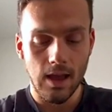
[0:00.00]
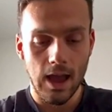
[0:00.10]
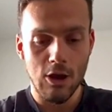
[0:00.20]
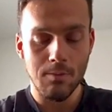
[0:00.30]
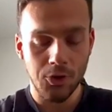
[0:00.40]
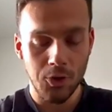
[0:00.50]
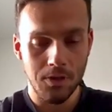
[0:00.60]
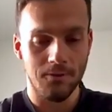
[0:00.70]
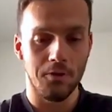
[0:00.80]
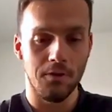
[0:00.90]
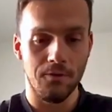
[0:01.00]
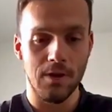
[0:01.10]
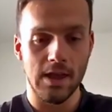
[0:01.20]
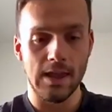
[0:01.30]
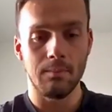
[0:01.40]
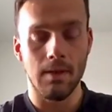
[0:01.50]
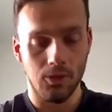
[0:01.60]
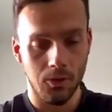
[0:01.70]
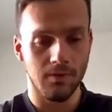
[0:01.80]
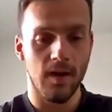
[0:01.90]
I remember doing the four and three heat,
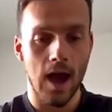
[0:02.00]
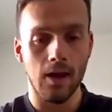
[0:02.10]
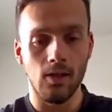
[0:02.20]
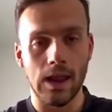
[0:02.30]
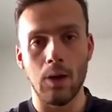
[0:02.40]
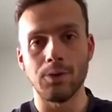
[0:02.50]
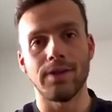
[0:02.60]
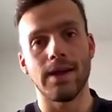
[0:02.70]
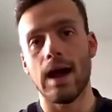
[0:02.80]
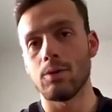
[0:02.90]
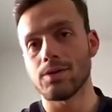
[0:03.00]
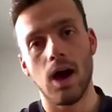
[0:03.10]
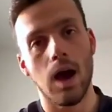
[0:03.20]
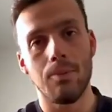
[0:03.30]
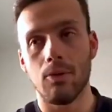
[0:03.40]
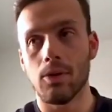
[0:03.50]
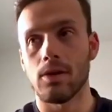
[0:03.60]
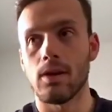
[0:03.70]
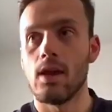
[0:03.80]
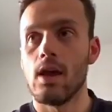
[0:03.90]
doing the final, and I was like, I was heartbroken.